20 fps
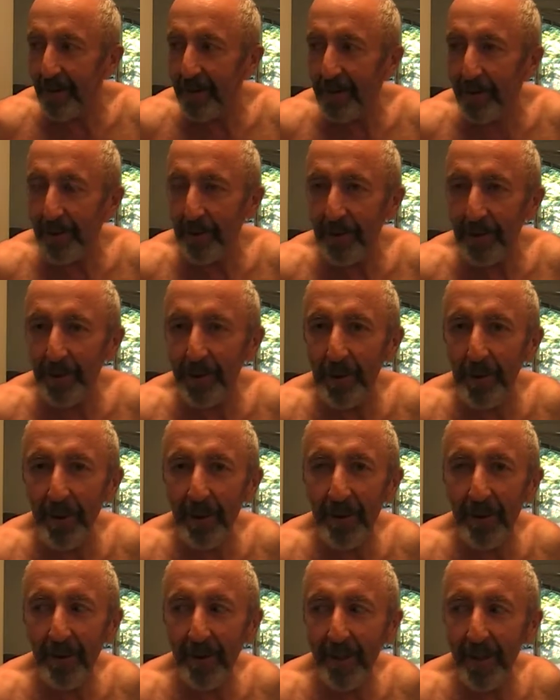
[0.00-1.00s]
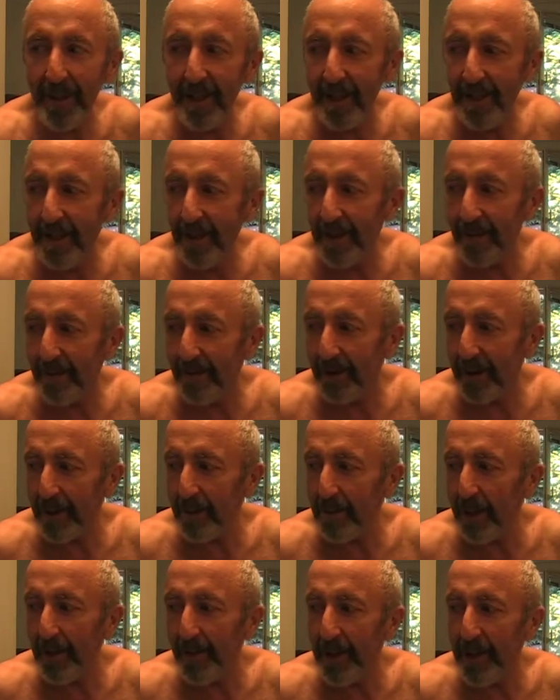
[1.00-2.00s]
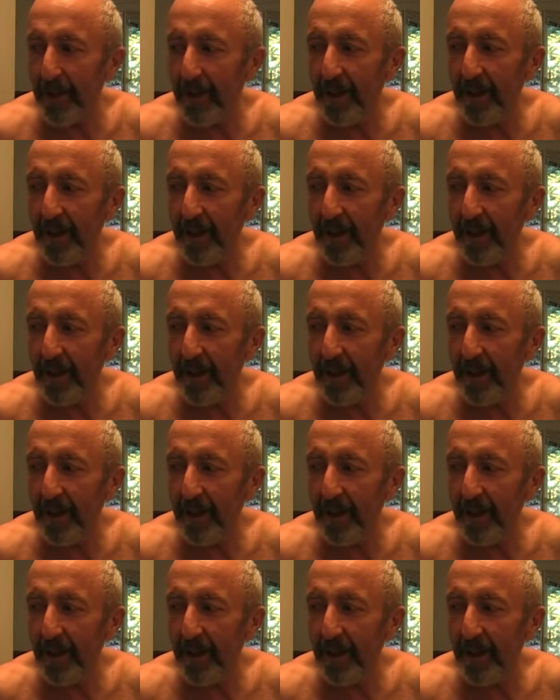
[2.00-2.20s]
well, what's going on here? Fight maybe?